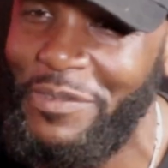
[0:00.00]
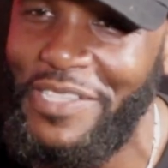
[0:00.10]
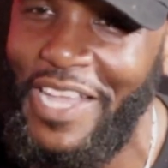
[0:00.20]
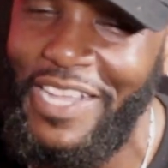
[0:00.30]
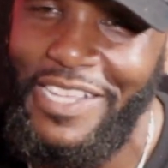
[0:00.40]
And
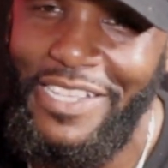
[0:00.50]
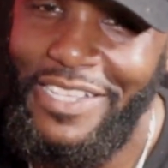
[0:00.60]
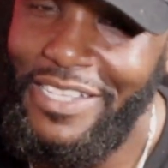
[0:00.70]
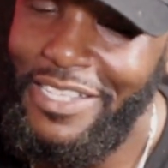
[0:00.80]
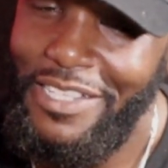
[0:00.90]
he was like,
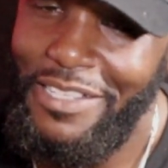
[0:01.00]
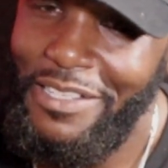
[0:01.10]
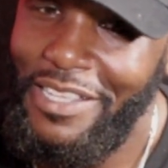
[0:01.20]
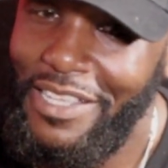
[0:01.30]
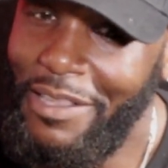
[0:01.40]

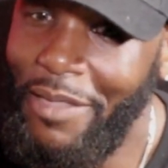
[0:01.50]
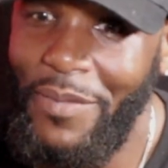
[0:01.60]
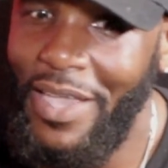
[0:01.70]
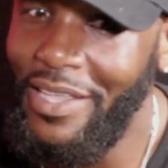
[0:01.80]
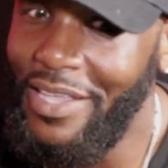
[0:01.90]

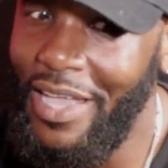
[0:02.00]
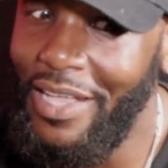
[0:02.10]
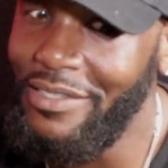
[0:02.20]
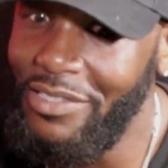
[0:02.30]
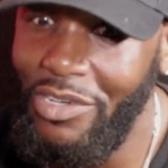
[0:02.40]
man,
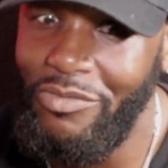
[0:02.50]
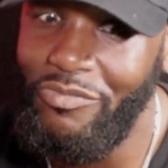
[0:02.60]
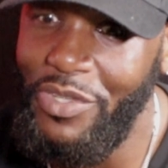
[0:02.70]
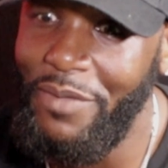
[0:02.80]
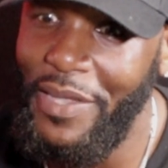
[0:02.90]
yeah,
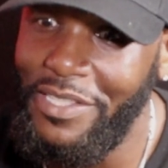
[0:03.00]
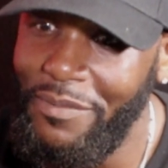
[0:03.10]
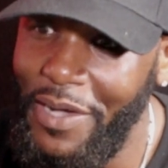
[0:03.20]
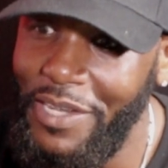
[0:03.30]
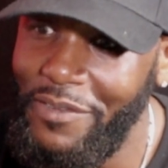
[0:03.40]
we can
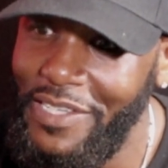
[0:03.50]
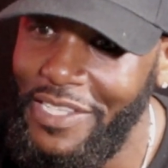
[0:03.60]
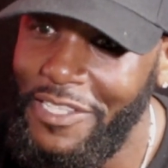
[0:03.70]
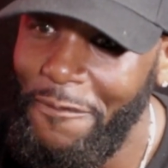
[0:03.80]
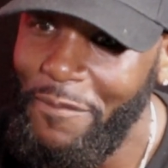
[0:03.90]
make some money
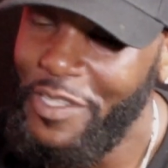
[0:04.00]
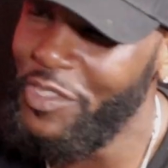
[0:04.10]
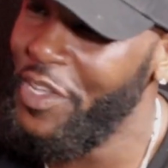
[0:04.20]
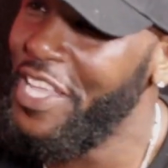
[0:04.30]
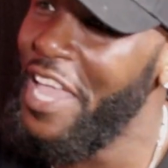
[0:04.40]
with this.
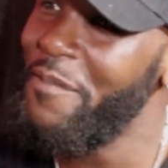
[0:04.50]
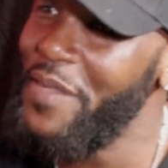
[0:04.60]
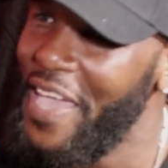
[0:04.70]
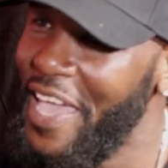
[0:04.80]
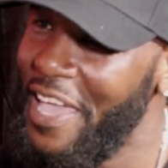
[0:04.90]
So he
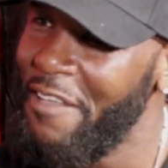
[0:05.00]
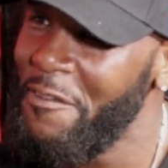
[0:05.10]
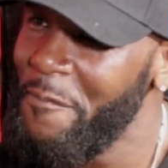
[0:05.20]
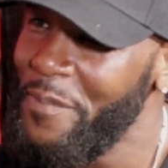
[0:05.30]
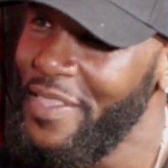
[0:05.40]
gave me
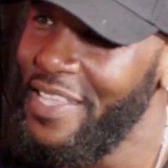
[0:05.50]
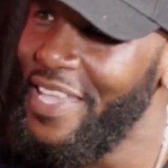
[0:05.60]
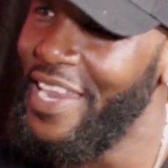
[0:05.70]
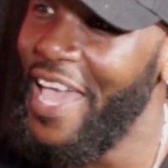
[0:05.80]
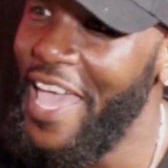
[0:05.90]
half.
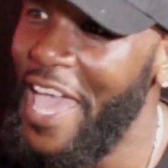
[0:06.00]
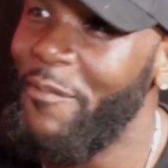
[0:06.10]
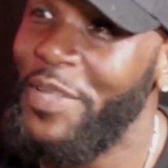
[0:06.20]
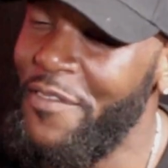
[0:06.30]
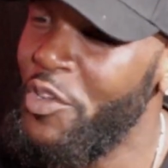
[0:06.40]
And I
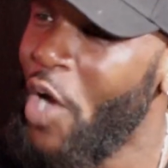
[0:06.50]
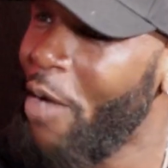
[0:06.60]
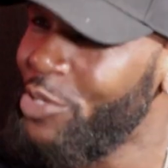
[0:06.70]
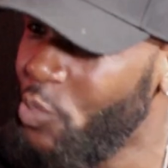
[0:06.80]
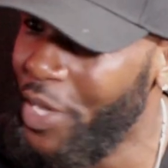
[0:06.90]
had, but even
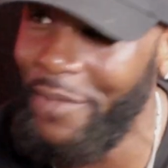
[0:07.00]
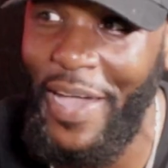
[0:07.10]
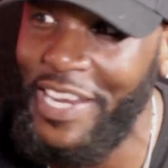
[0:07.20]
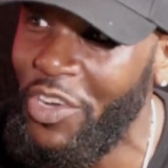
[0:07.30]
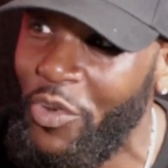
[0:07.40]
though I was
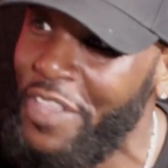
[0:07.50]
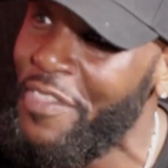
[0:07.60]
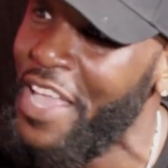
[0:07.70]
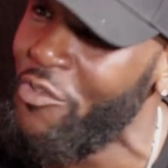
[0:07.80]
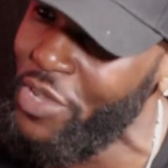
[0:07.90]
with him, I didn't know
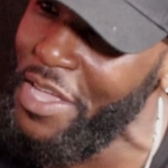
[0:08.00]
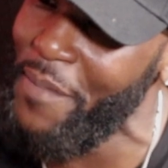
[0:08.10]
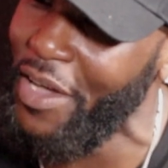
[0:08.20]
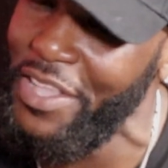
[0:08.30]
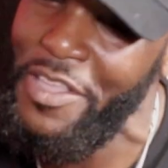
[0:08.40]
anything
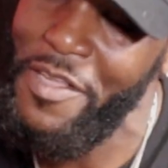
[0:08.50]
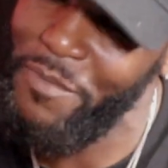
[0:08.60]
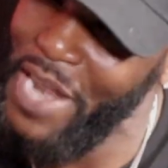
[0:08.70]
really about it.